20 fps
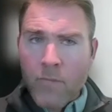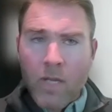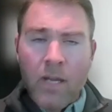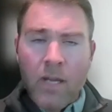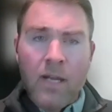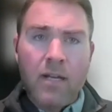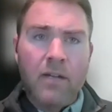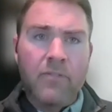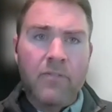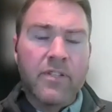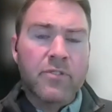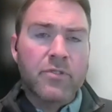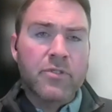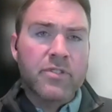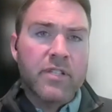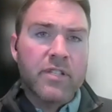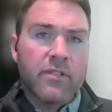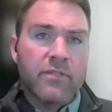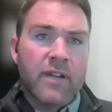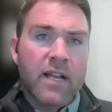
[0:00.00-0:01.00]
of
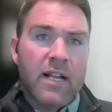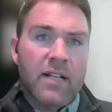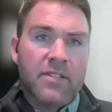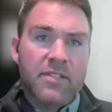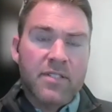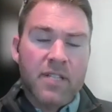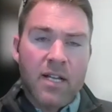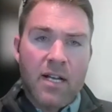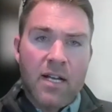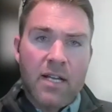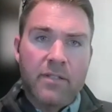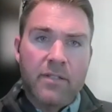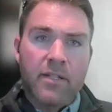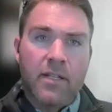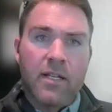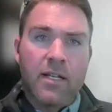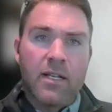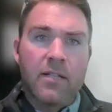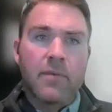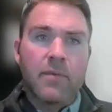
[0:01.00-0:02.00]
interesting effects on
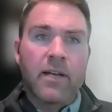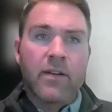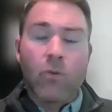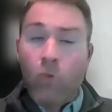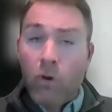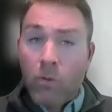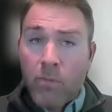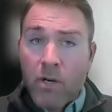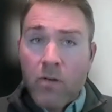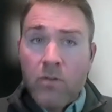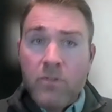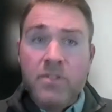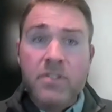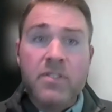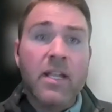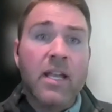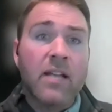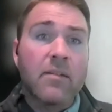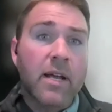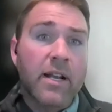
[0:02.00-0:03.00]

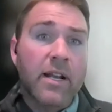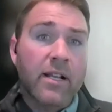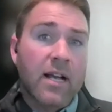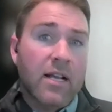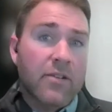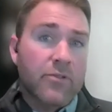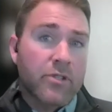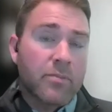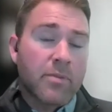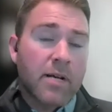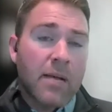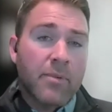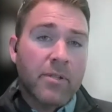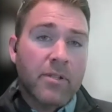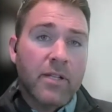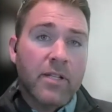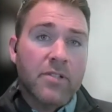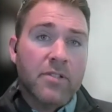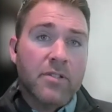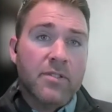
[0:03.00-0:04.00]
hormones and mitochondrial
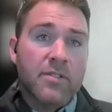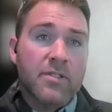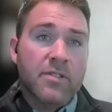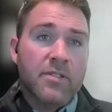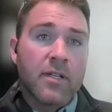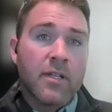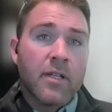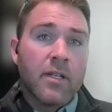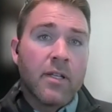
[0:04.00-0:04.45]
populations.